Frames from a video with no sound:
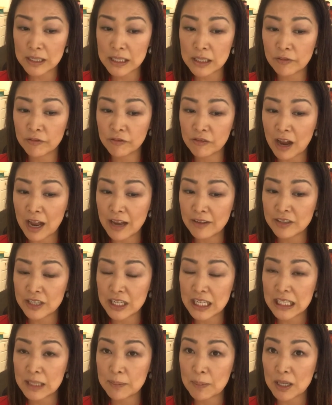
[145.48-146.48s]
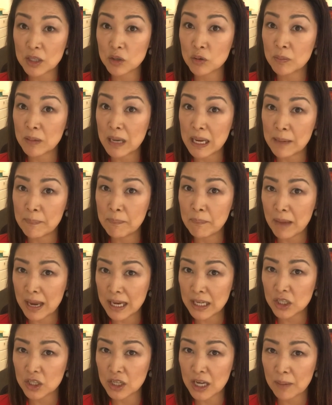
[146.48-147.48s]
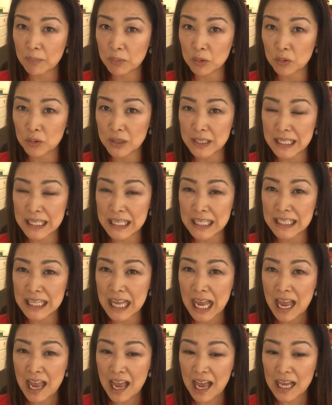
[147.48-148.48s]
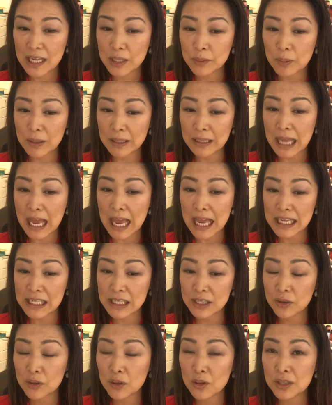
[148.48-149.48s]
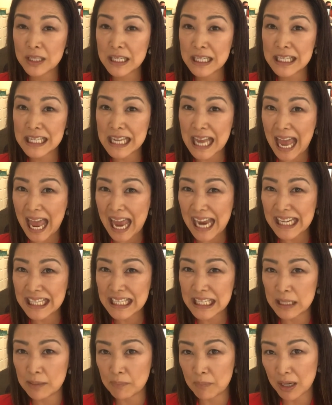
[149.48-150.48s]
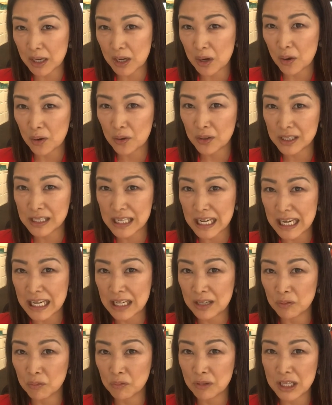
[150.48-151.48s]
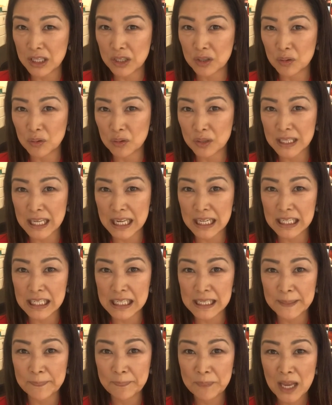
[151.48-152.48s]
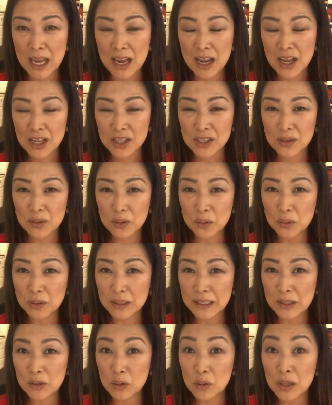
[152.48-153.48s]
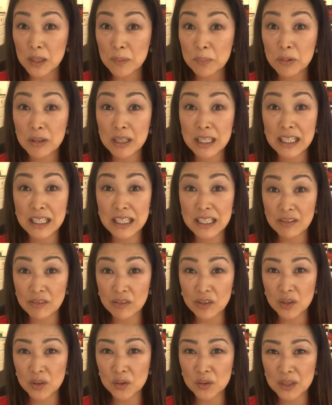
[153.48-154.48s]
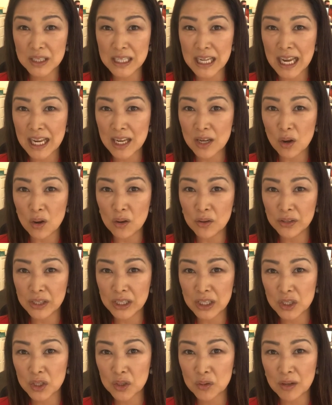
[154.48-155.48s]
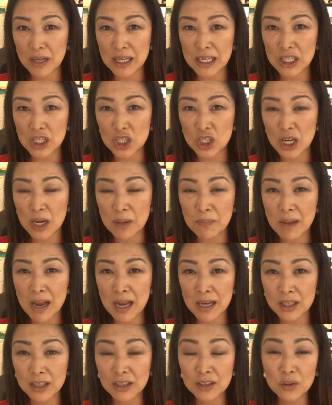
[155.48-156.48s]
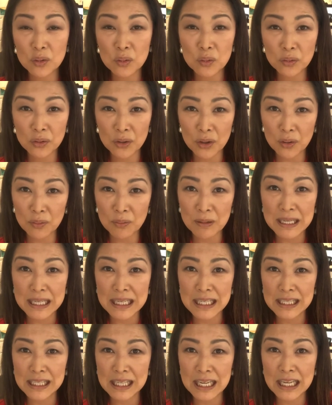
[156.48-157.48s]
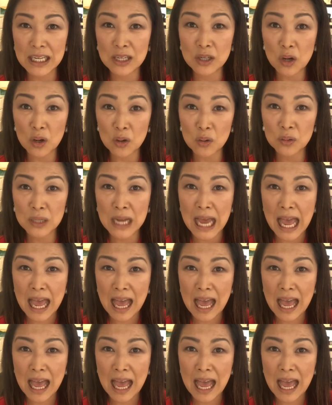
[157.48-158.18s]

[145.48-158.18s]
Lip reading: 5G spectrum in major capital cities, as well as 30 to 80 megahertz in regional centres. So all in all, a pretty difficult day on the Australian share market, although we did see gold